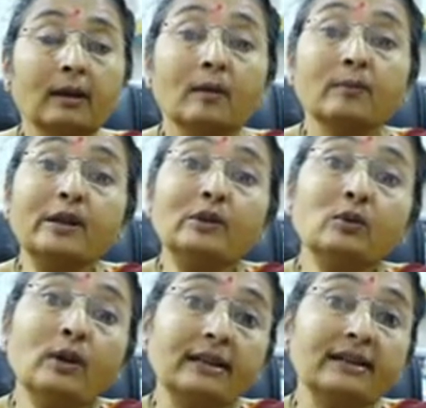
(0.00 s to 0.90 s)
But
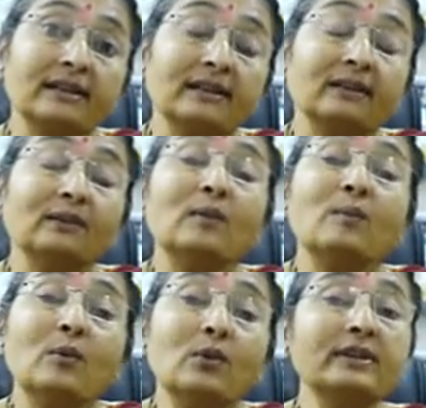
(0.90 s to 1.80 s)
to us, the
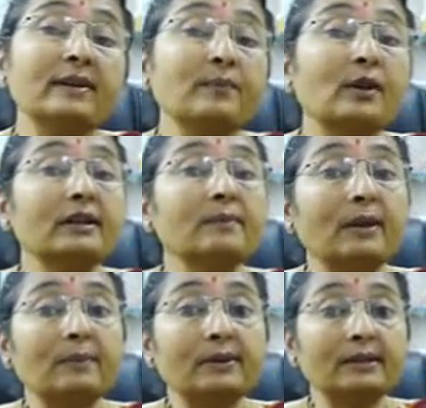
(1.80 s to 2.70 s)
most important
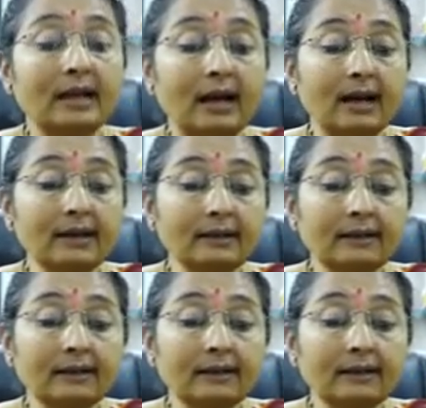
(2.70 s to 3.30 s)
papers are